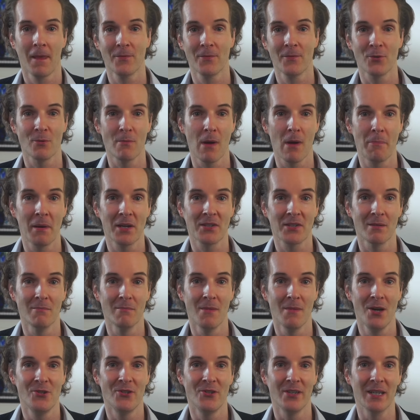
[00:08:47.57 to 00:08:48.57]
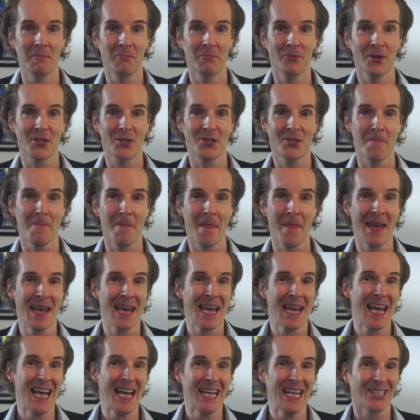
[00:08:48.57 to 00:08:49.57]
Do my best emoji impression.
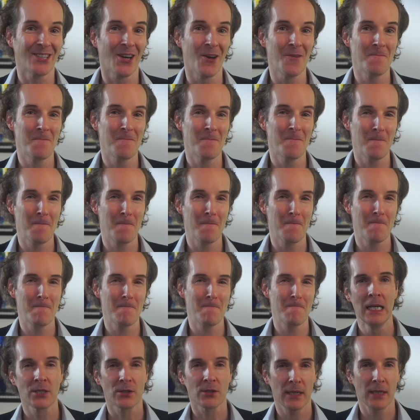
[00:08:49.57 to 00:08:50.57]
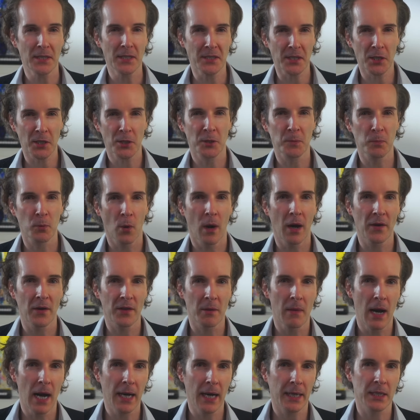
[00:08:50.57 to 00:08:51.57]
So let's explore how
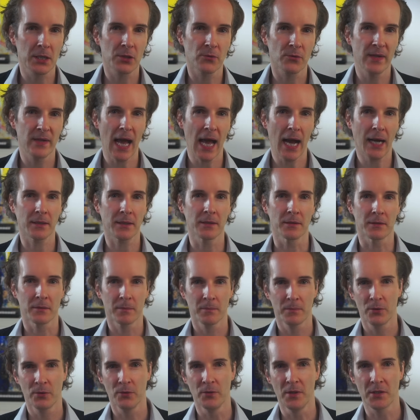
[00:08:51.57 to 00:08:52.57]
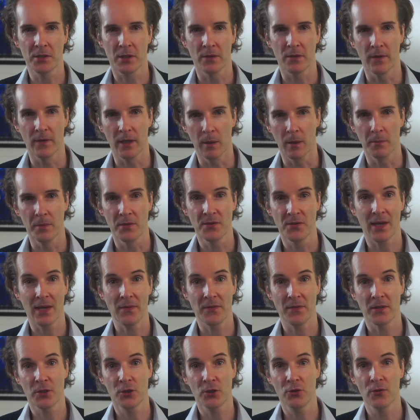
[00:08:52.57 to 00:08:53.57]
the market has reacted to these developments
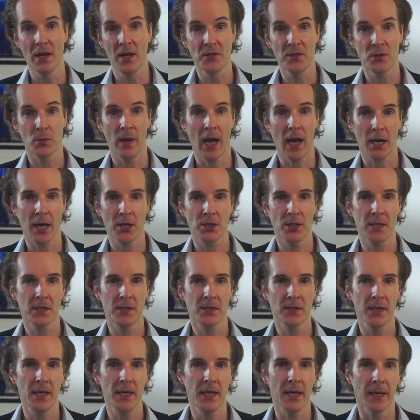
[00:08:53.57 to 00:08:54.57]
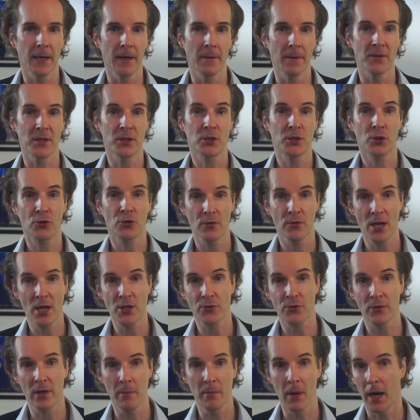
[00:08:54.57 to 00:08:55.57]
and the trends we're actually seeing here. The
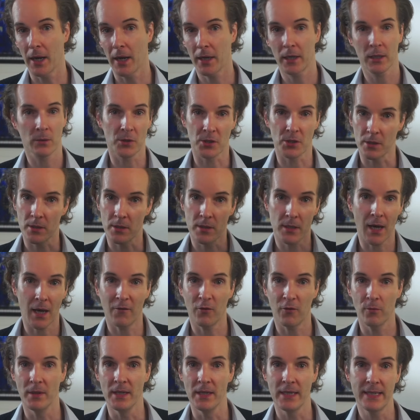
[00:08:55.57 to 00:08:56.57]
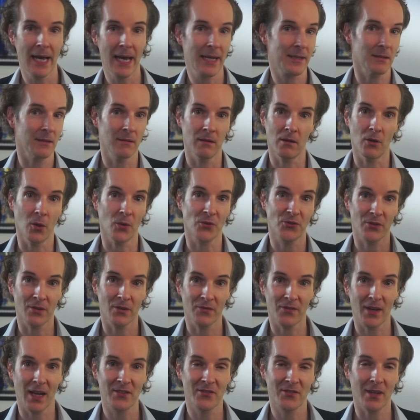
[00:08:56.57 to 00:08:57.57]
treasury market, which is government debt, lots
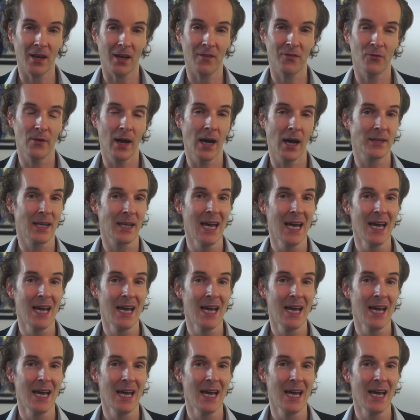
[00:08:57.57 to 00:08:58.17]
of that stuff around,